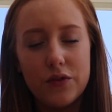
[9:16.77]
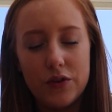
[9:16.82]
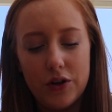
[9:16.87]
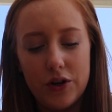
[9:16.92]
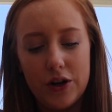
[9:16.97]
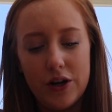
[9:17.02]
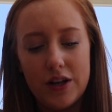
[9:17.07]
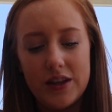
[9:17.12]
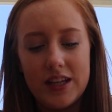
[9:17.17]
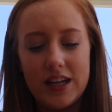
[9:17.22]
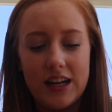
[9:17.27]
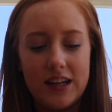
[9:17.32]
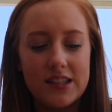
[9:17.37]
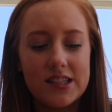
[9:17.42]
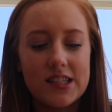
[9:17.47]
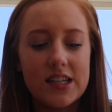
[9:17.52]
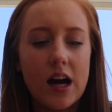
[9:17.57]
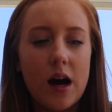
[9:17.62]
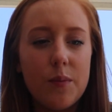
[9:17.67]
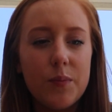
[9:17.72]
for the
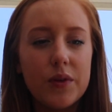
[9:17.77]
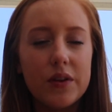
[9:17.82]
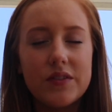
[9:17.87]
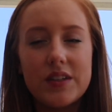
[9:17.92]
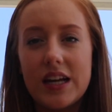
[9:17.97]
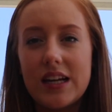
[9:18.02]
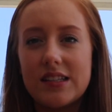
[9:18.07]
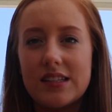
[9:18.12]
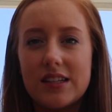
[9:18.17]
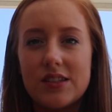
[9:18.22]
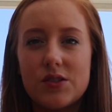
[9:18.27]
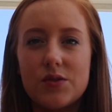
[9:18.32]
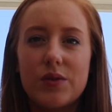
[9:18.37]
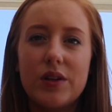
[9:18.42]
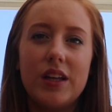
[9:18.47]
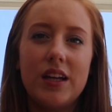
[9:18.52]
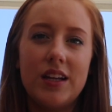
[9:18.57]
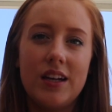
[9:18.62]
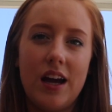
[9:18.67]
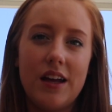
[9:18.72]
next couple of days. That's
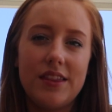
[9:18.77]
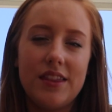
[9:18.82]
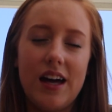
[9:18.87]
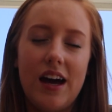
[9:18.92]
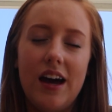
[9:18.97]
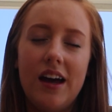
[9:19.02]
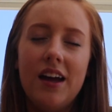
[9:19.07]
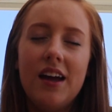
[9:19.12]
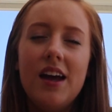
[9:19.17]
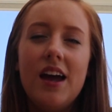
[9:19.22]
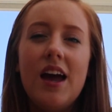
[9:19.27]
really not that